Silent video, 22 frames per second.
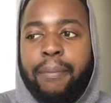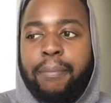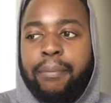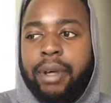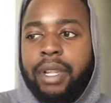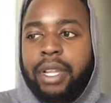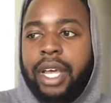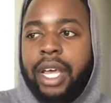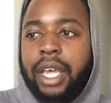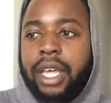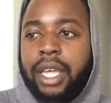
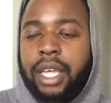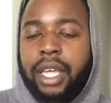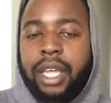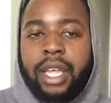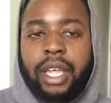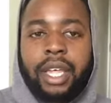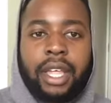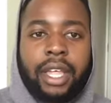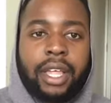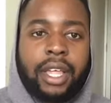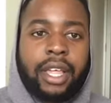But like,
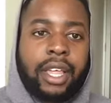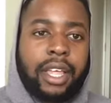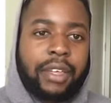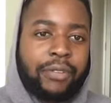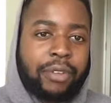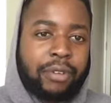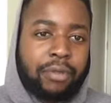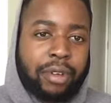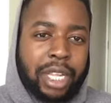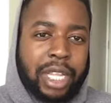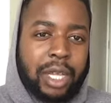
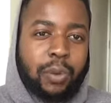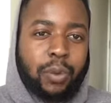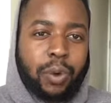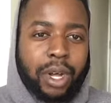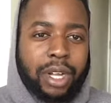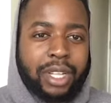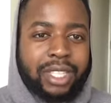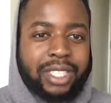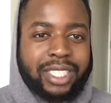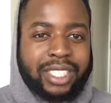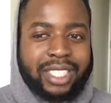if you really
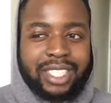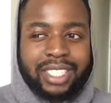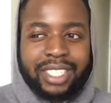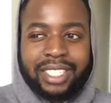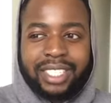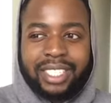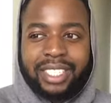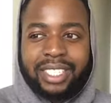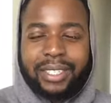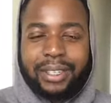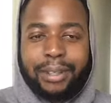want
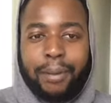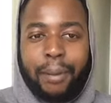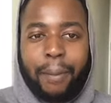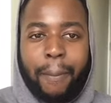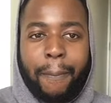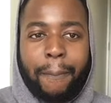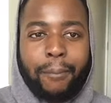to